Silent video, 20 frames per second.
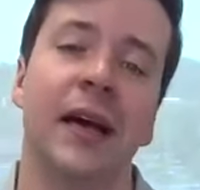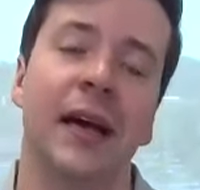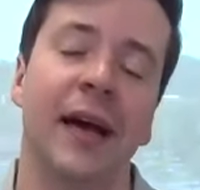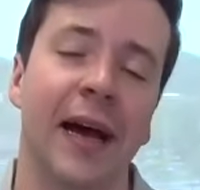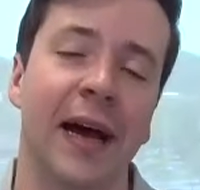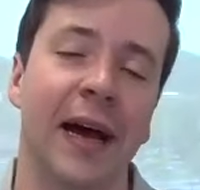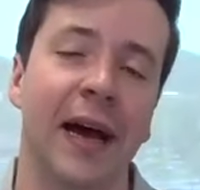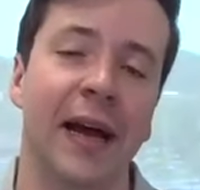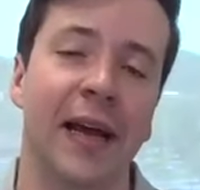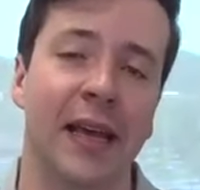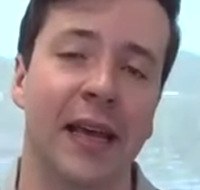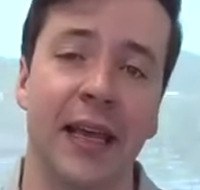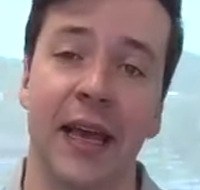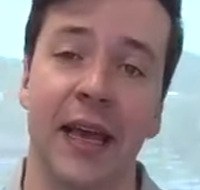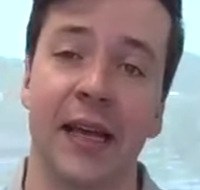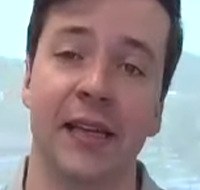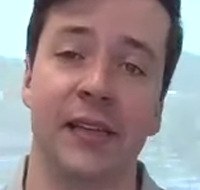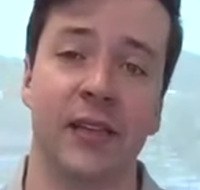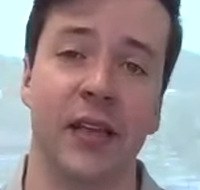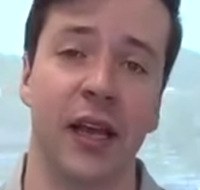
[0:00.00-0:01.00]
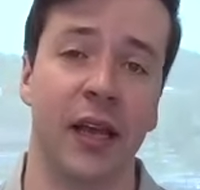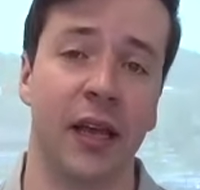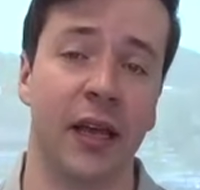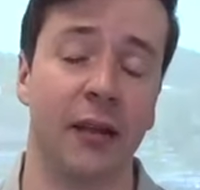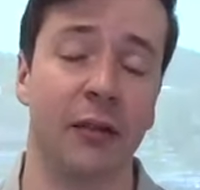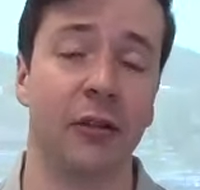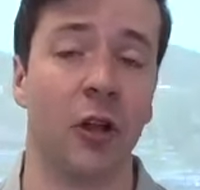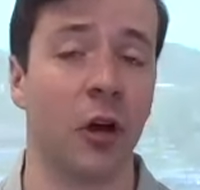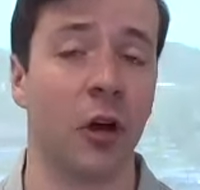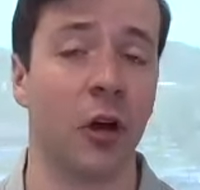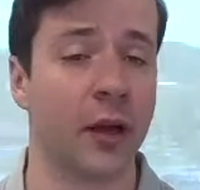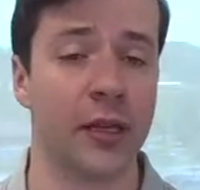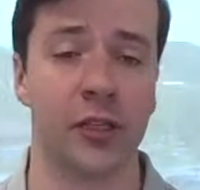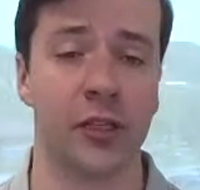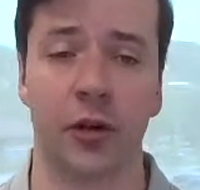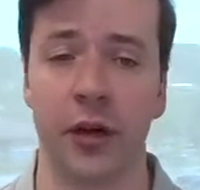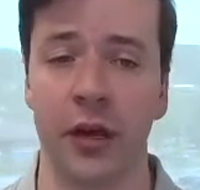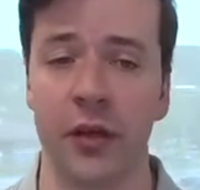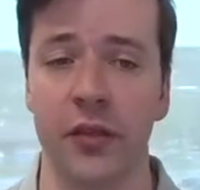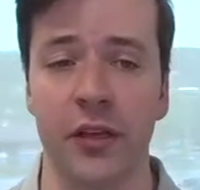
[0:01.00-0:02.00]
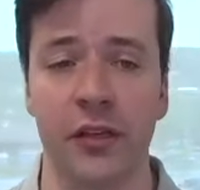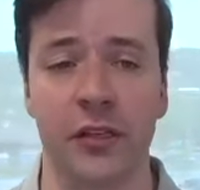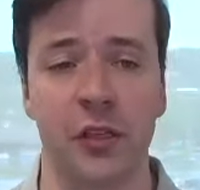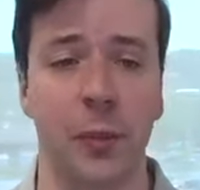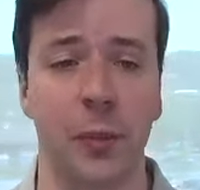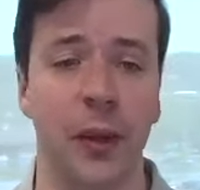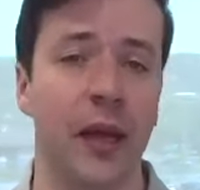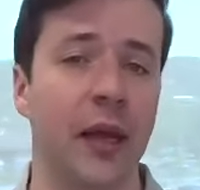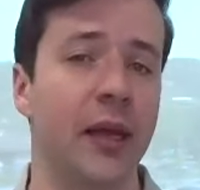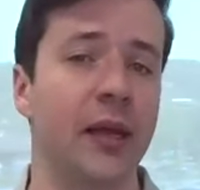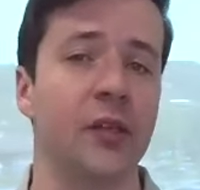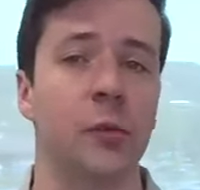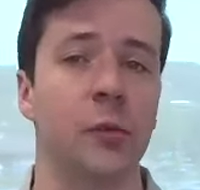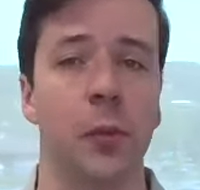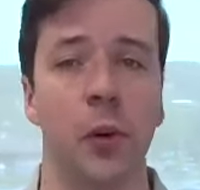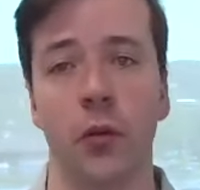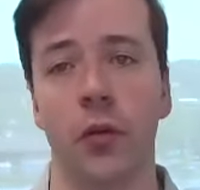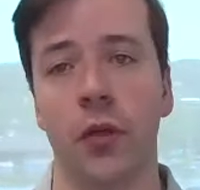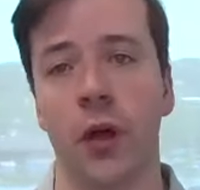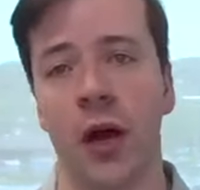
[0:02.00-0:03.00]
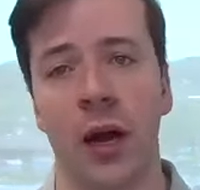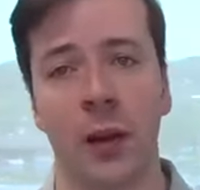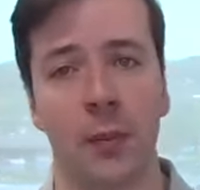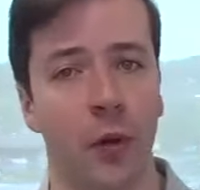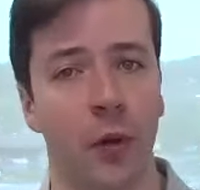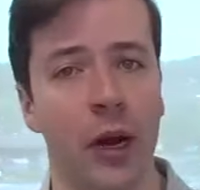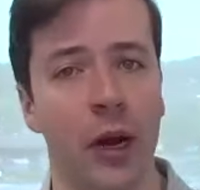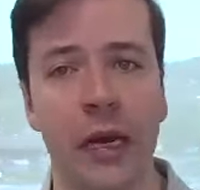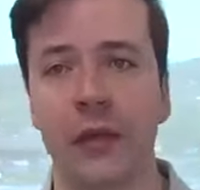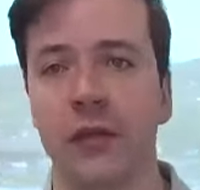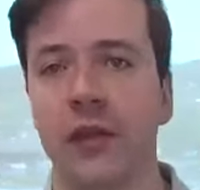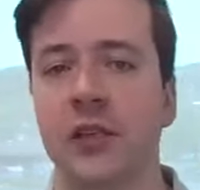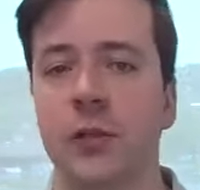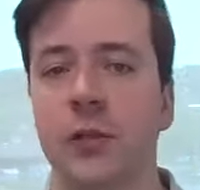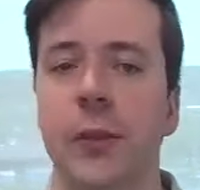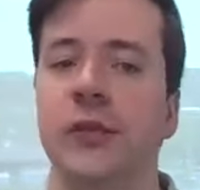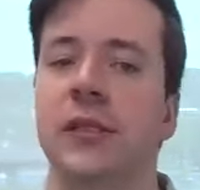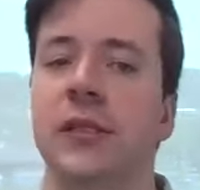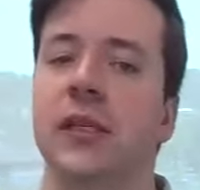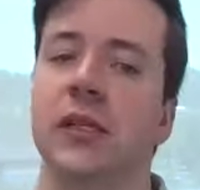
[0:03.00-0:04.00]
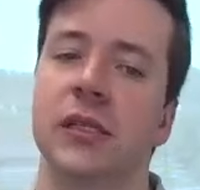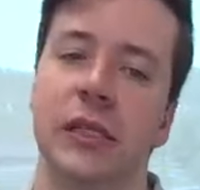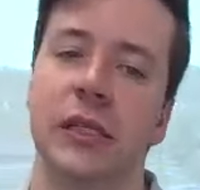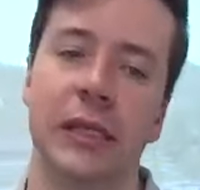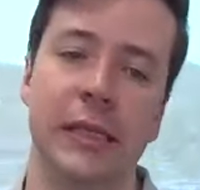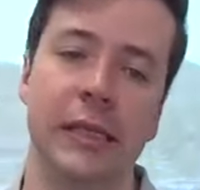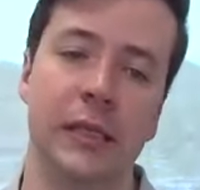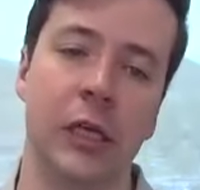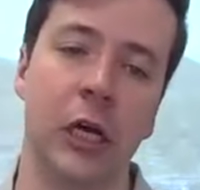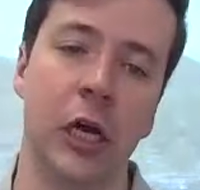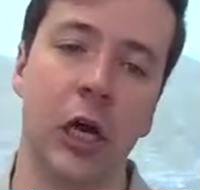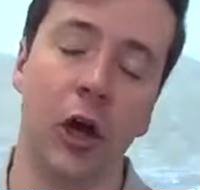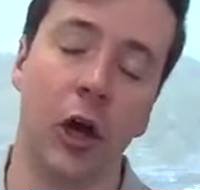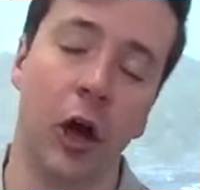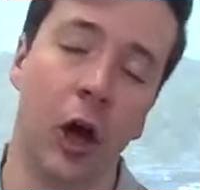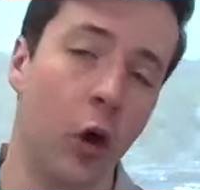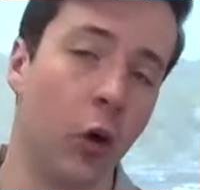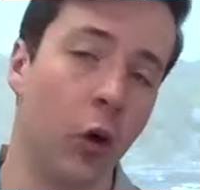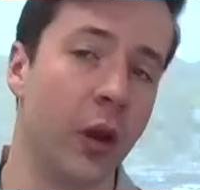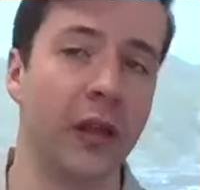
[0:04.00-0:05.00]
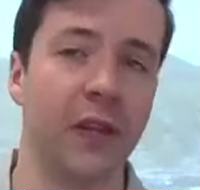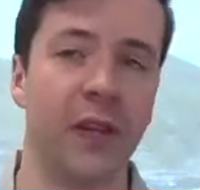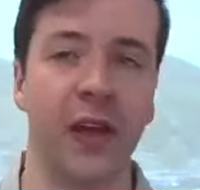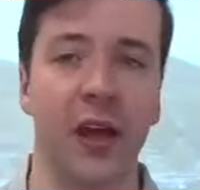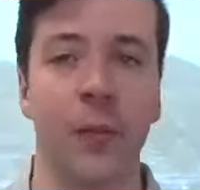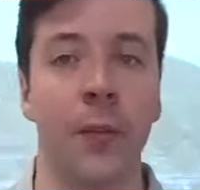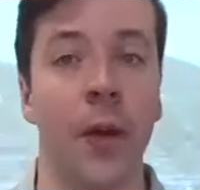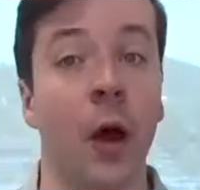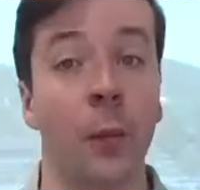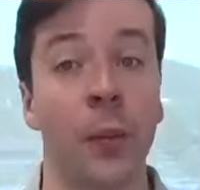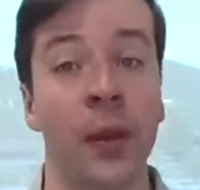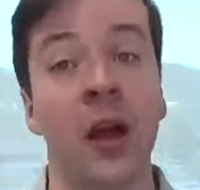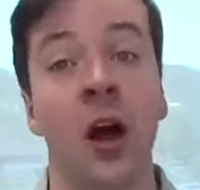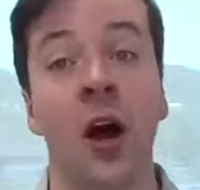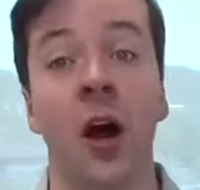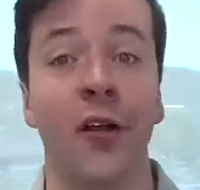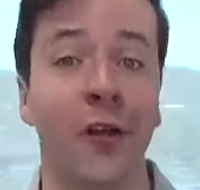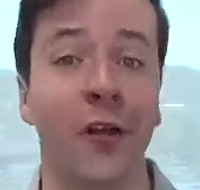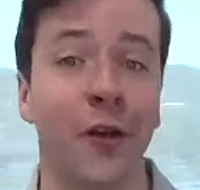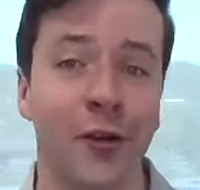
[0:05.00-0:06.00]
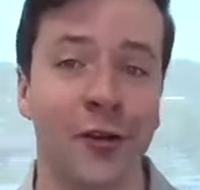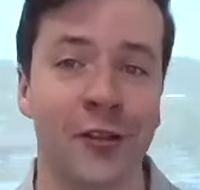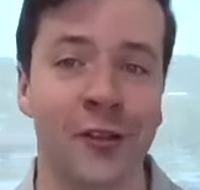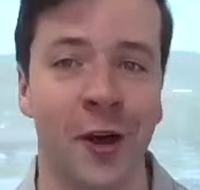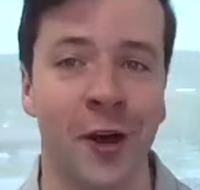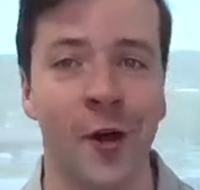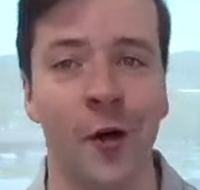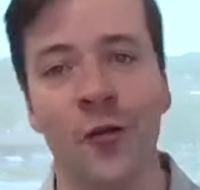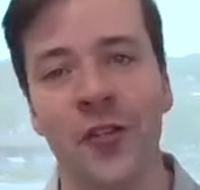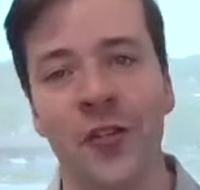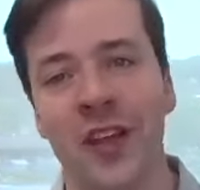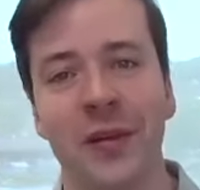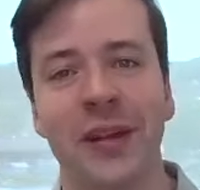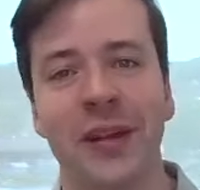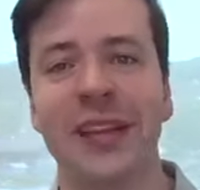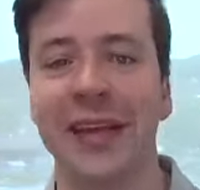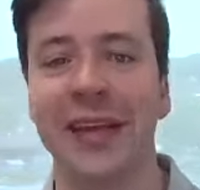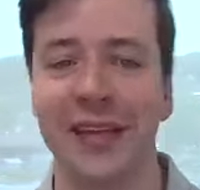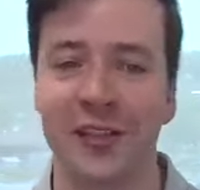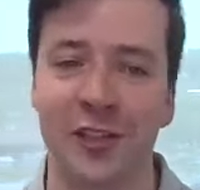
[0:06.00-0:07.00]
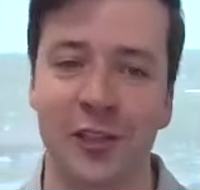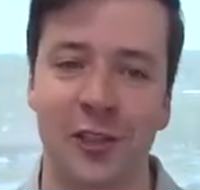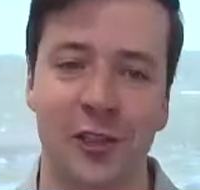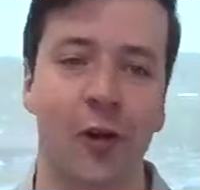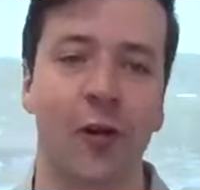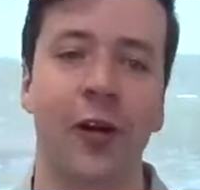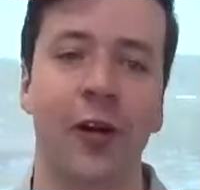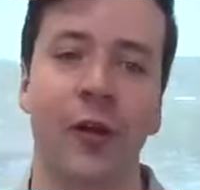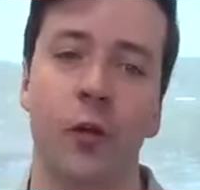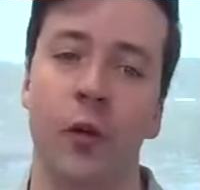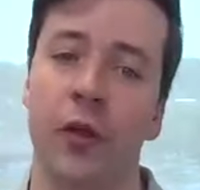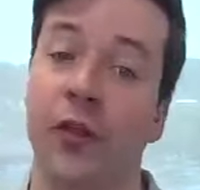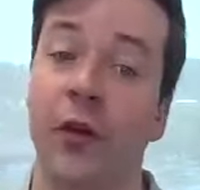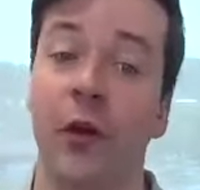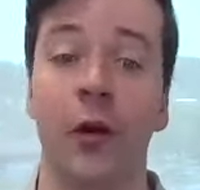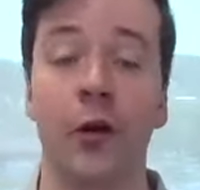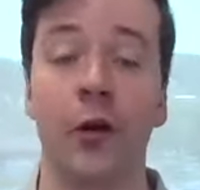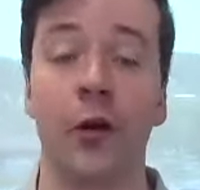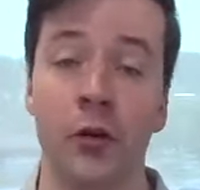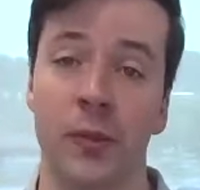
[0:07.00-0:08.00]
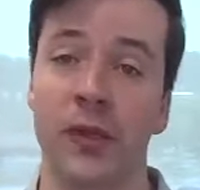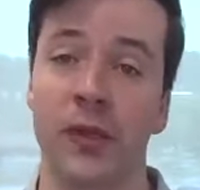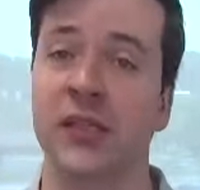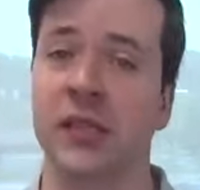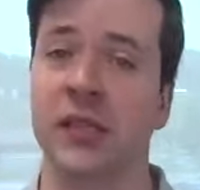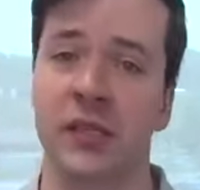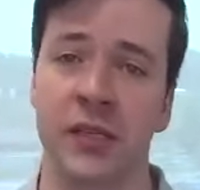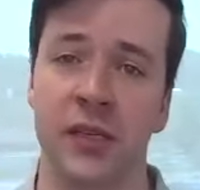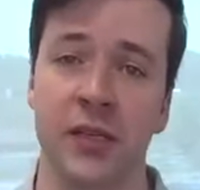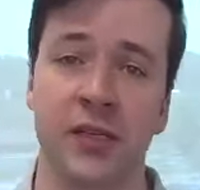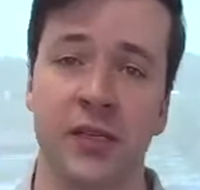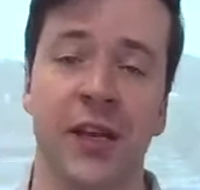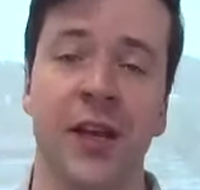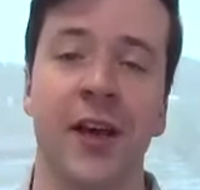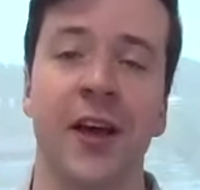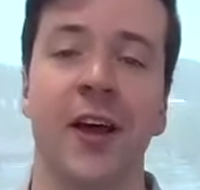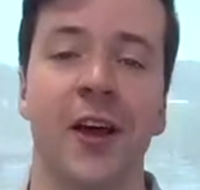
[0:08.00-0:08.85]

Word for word: he has a long history in this space, both operating these businesses, owning them, helping others to own them and get started with their own businesses.